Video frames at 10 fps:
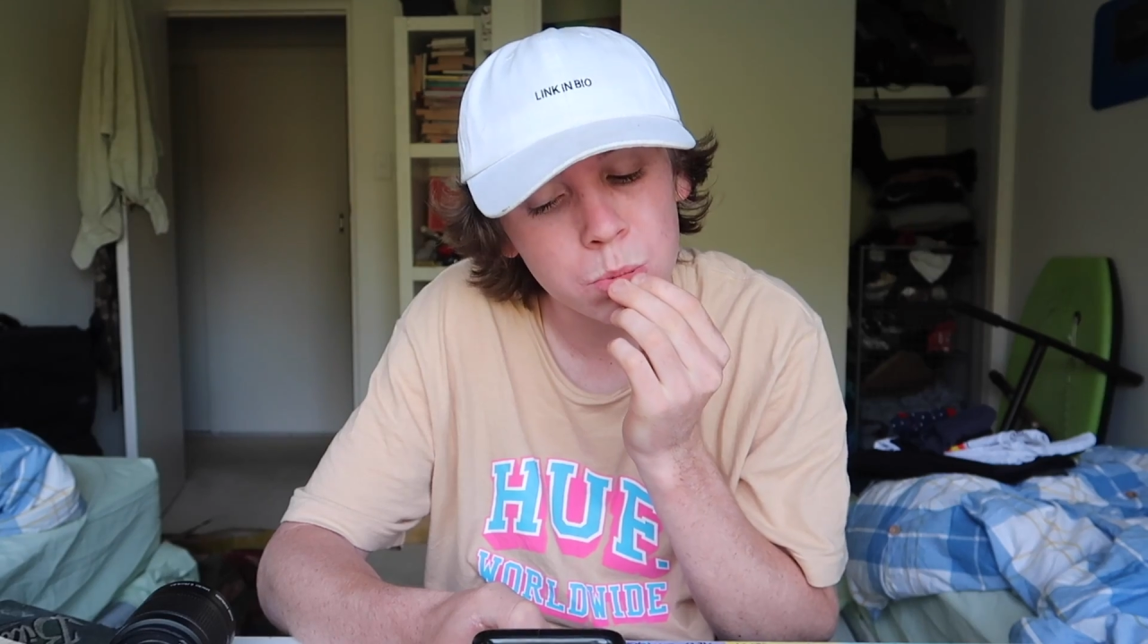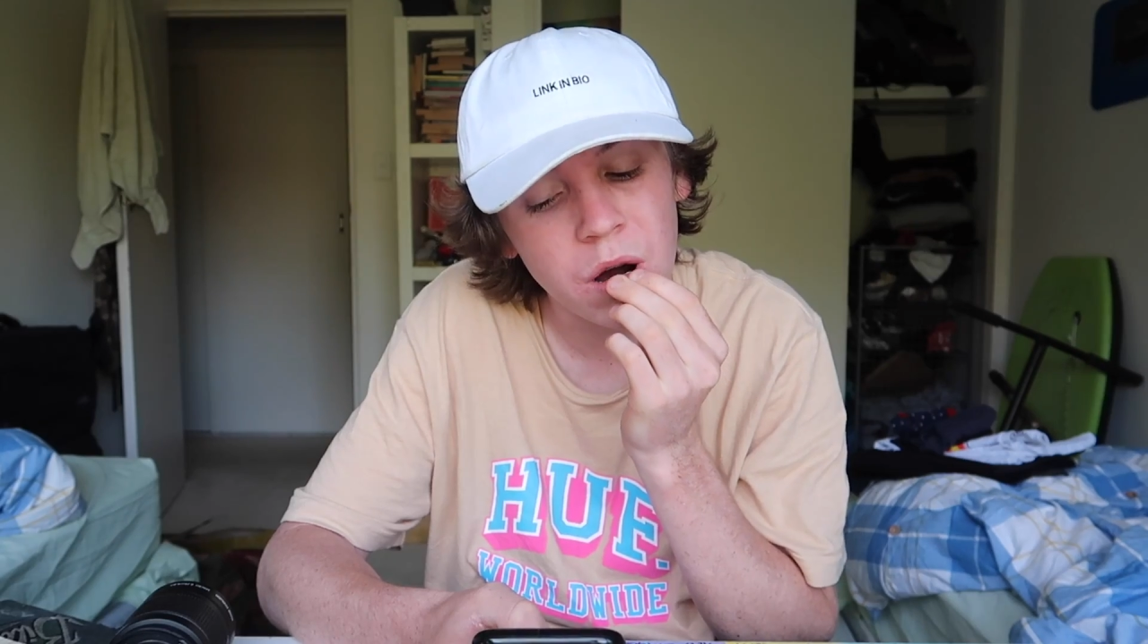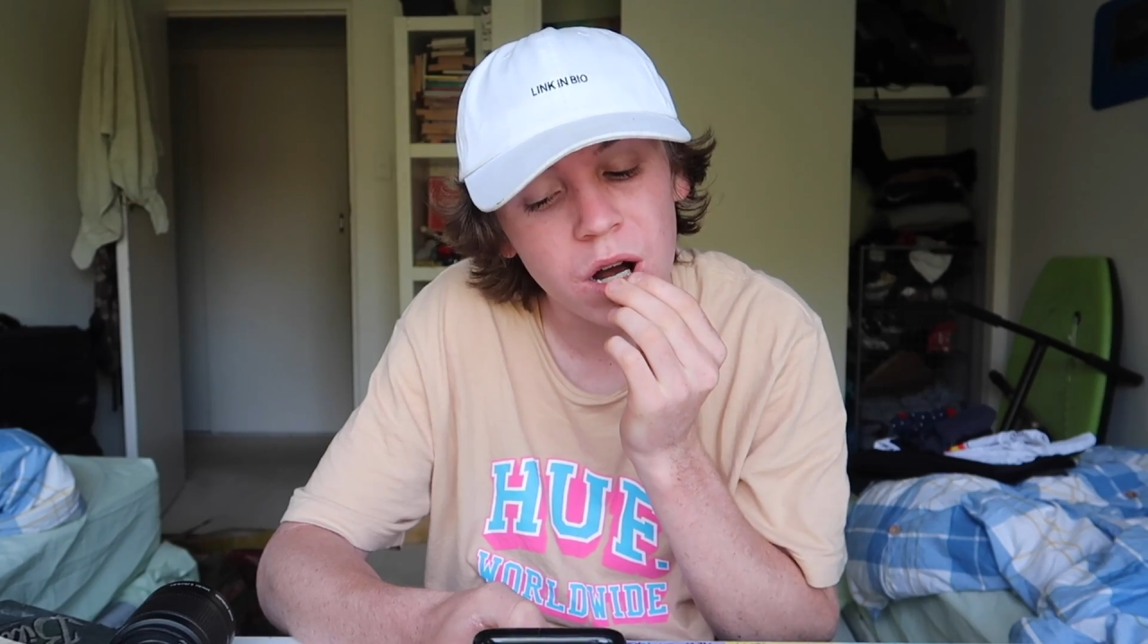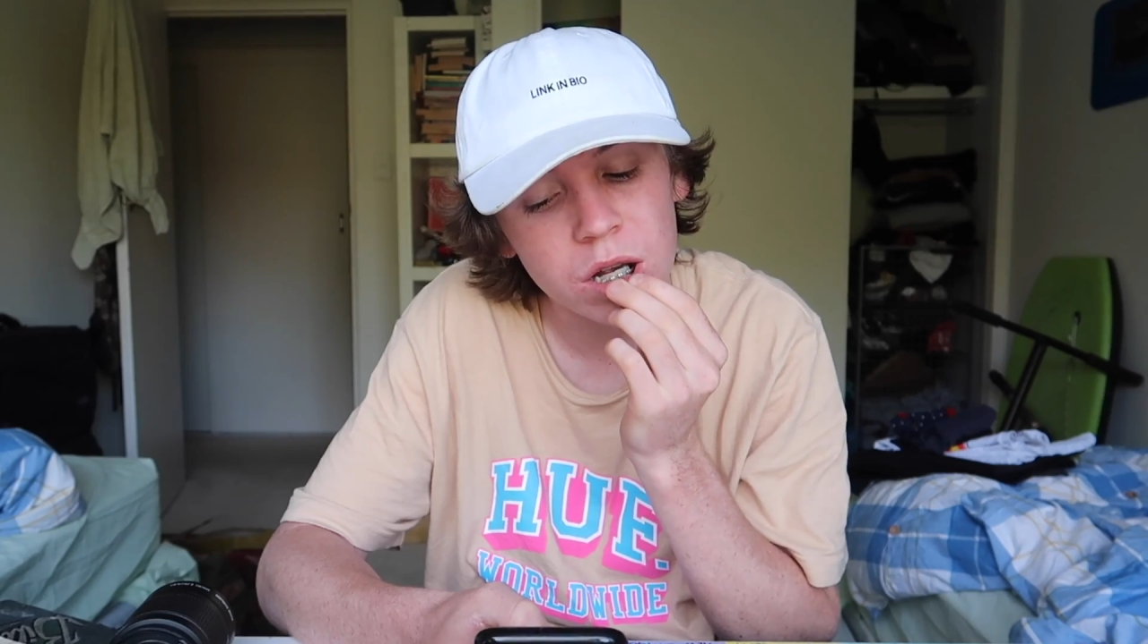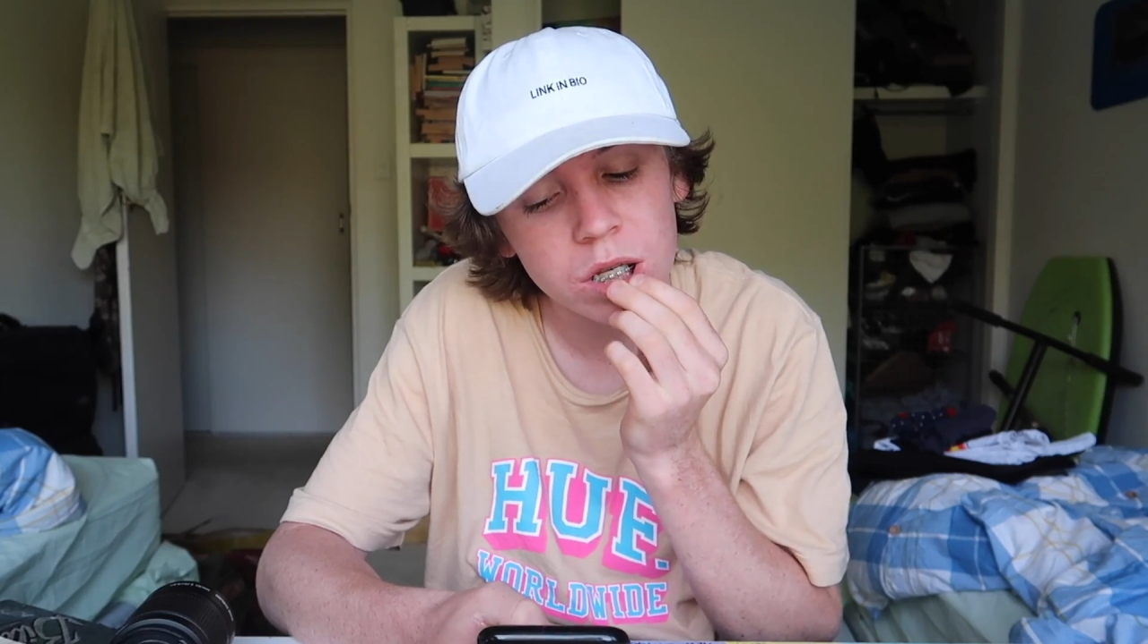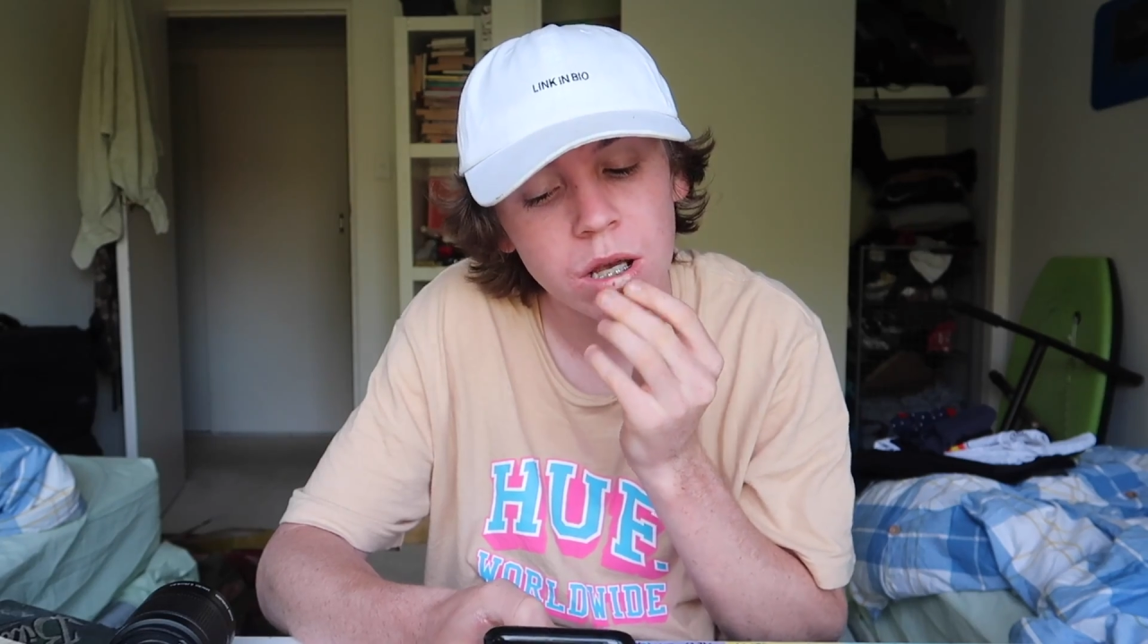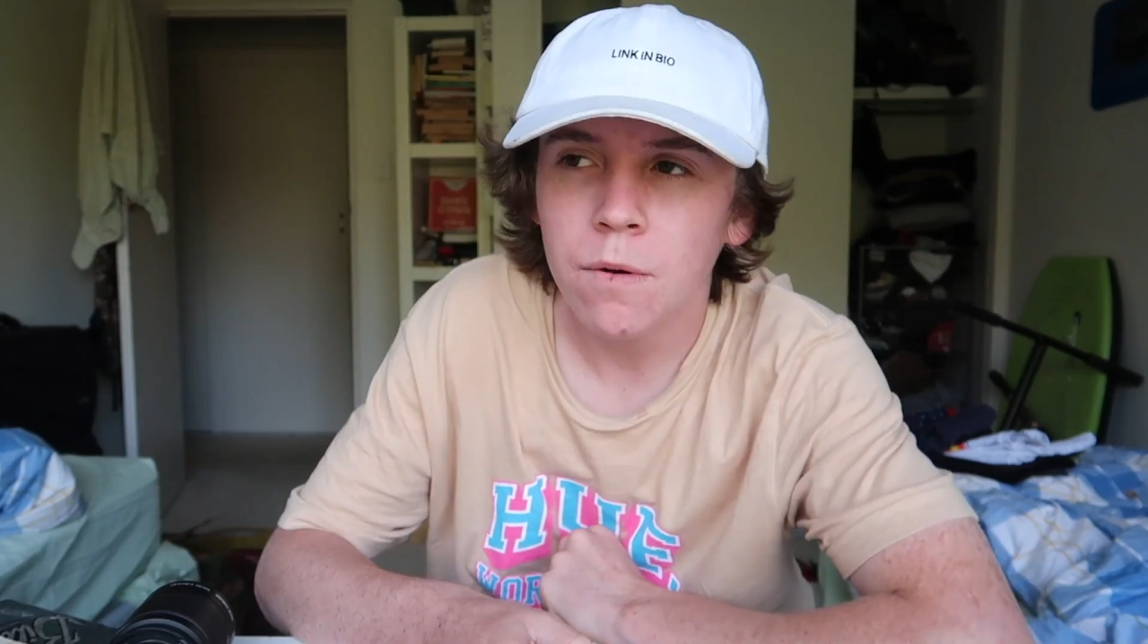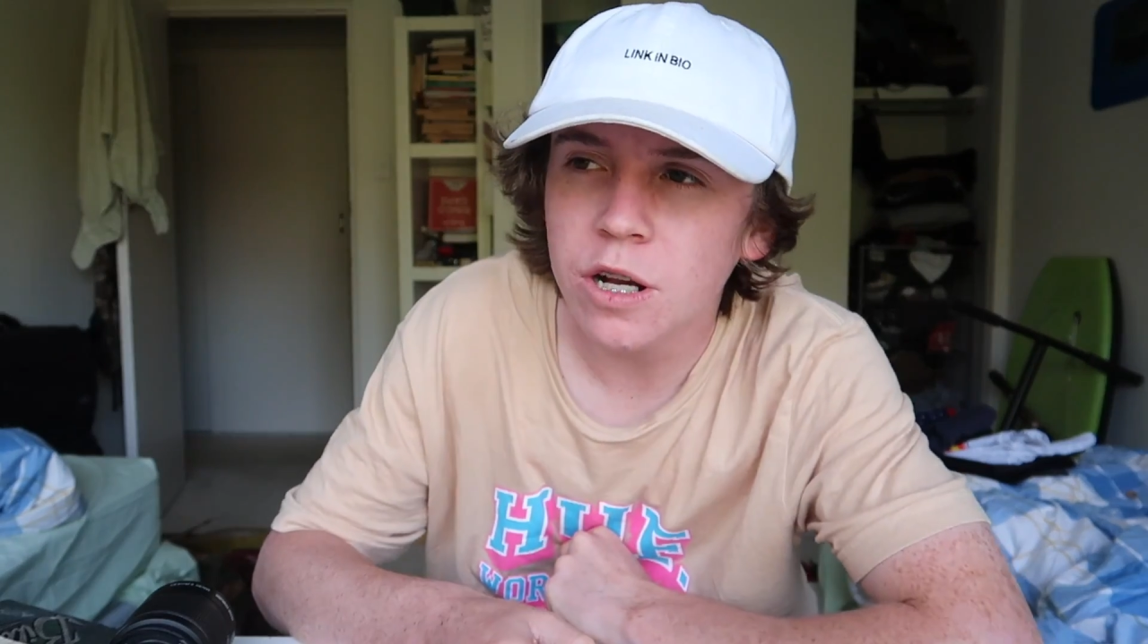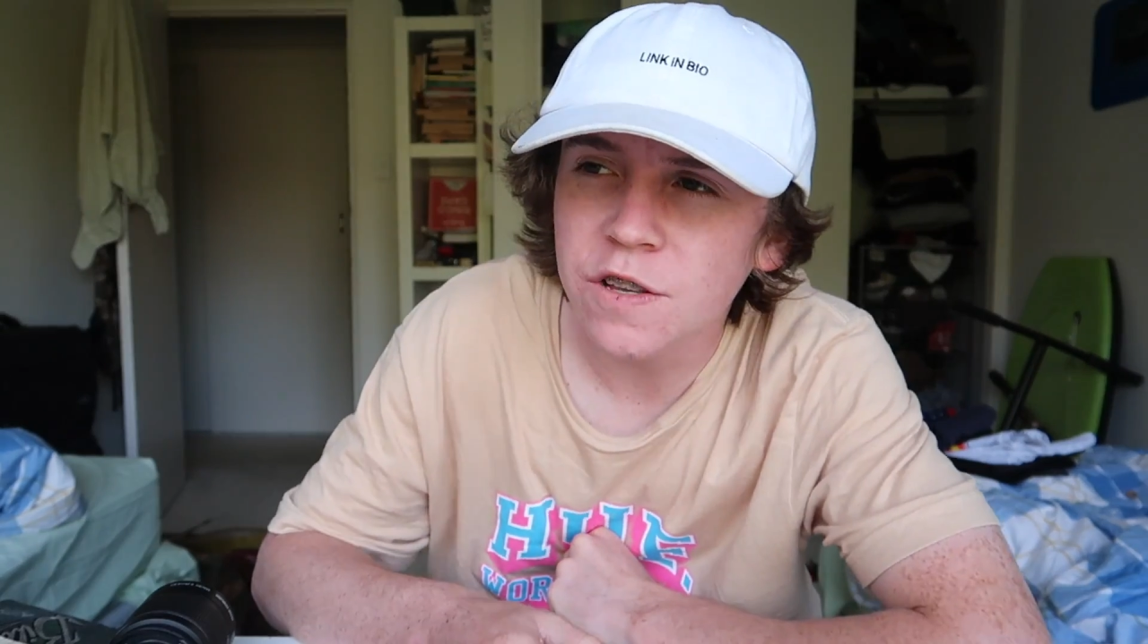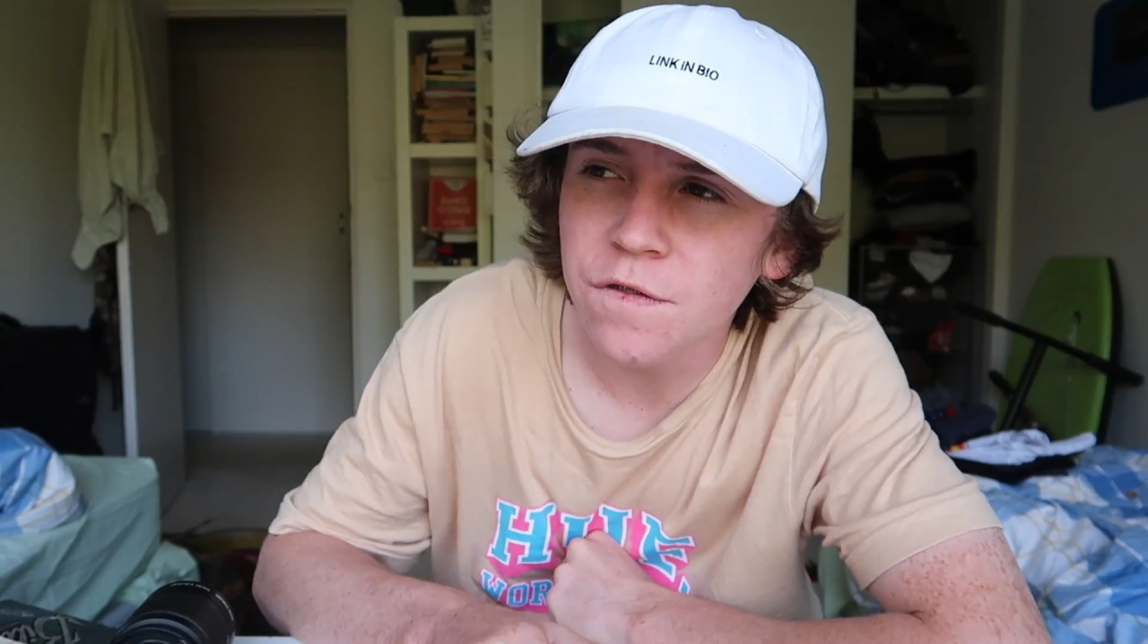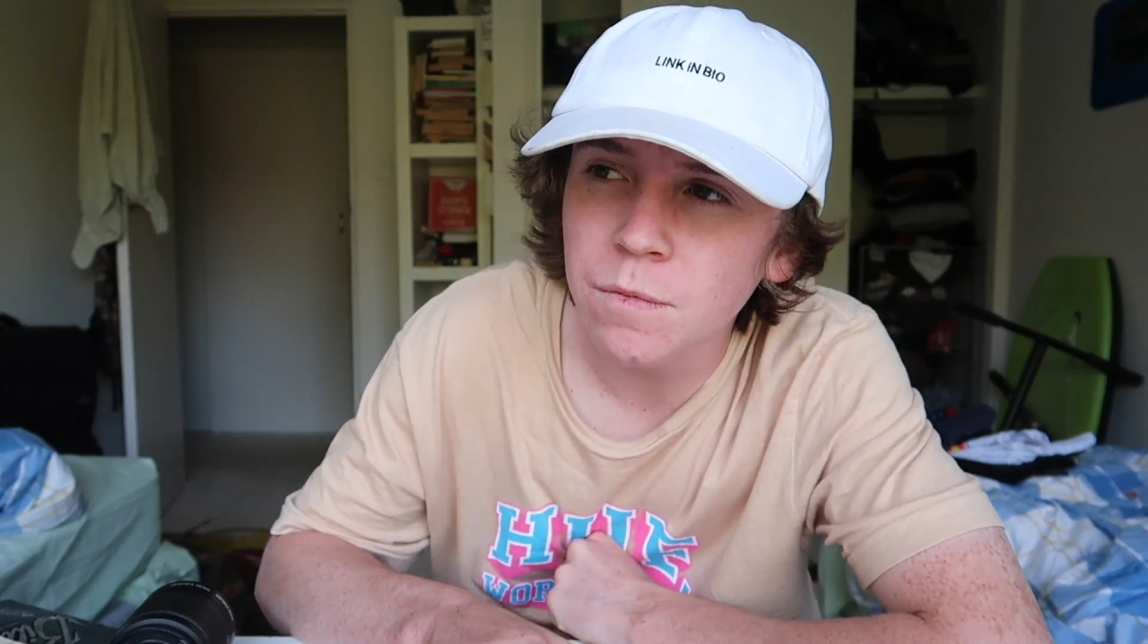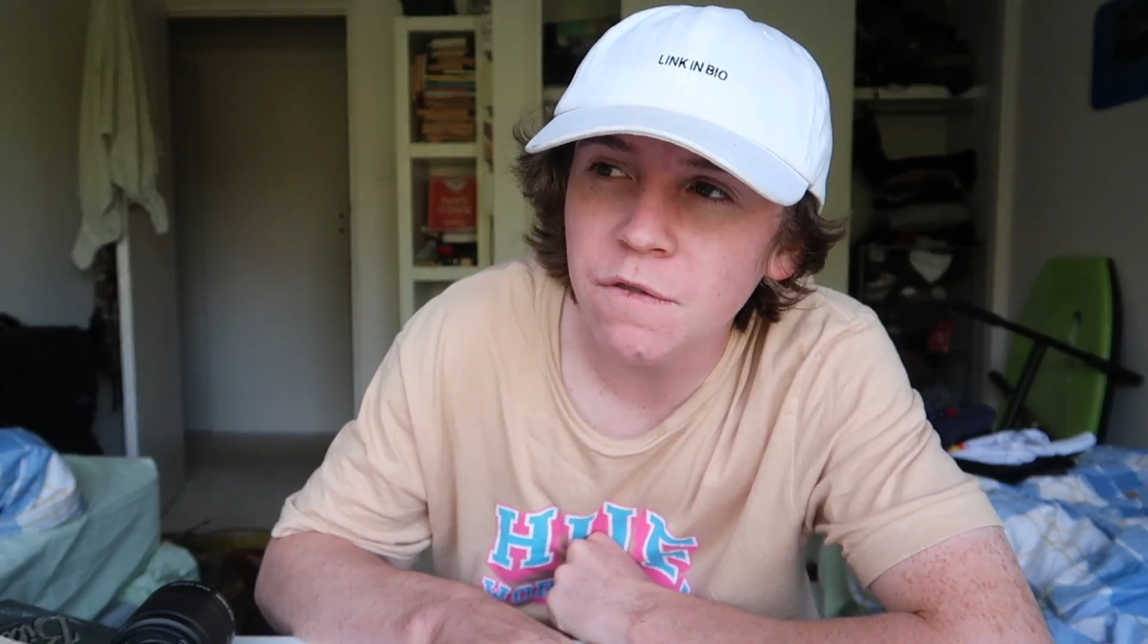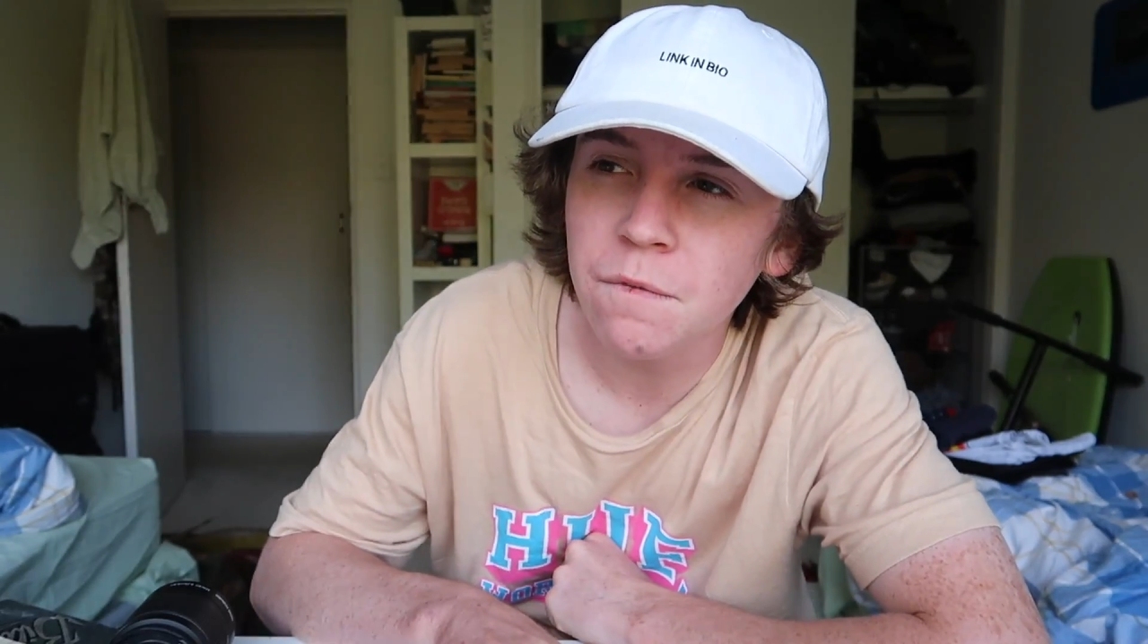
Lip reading: marks. When I was filming